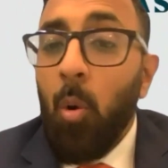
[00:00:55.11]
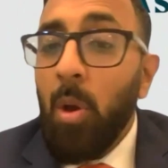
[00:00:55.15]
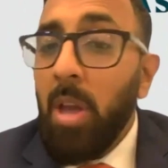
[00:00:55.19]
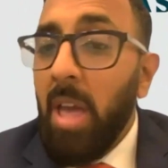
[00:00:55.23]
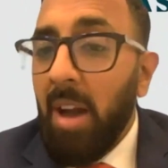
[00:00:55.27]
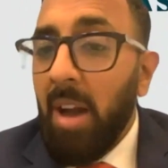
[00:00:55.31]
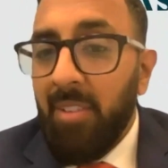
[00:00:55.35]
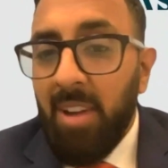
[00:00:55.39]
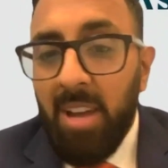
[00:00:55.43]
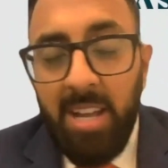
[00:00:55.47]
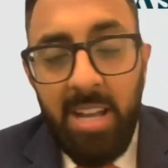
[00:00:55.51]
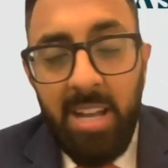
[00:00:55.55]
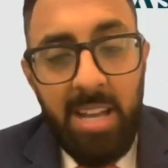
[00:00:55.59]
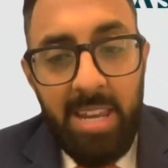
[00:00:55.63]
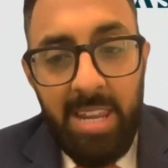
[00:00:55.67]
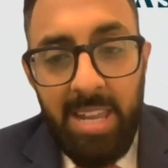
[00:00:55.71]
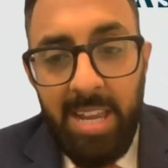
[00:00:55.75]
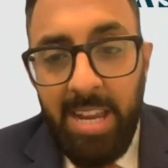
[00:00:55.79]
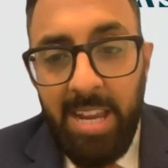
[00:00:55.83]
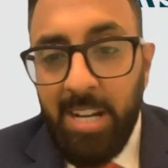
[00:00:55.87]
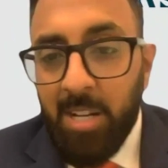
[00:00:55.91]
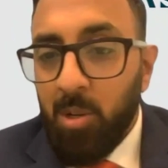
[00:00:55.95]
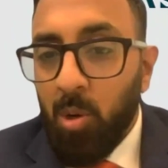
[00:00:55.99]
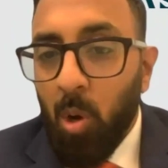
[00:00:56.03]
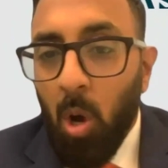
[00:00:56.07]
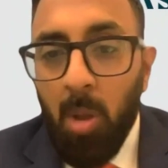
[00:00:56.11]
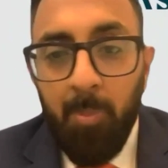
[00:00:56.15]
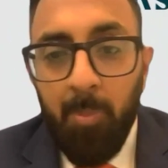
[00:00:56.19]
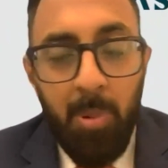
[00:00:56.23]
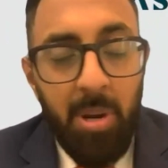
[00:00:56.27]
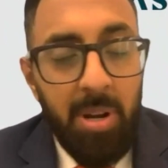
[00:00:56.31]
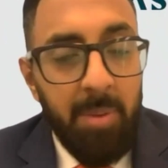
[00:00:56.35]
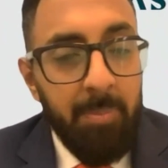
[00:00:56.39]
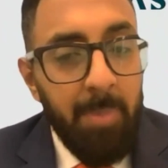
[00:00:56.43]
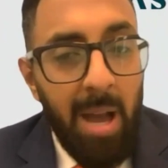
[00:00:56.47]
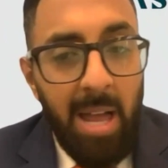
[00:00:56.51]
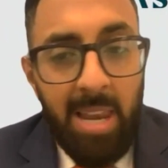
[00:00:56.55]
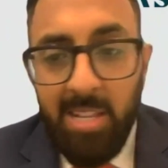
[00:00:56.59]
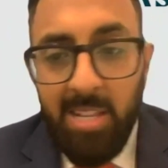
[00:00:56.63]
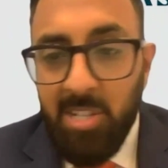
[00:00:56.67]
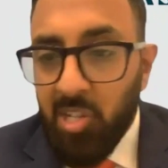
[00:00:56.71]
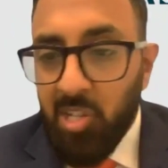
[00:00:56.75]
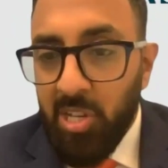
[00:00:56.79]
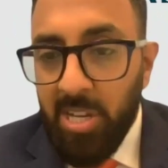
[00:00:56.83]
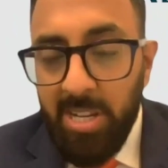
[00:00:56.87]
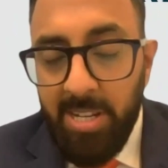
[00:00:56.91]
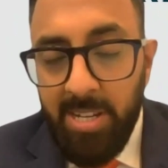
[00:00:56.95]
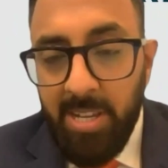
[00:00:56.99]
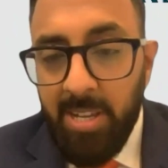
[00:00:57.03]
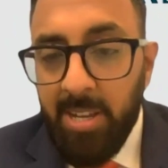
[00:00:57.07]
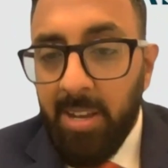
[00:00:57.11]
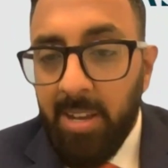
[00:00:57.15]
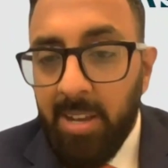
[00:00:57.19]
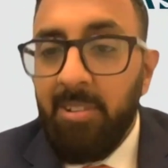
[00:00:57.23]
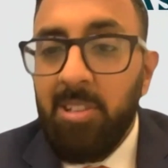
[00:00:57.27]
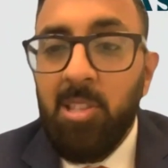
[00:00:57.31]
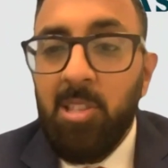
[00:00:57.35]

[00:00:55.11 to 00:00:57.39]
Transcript: We have a great corporate balance sheet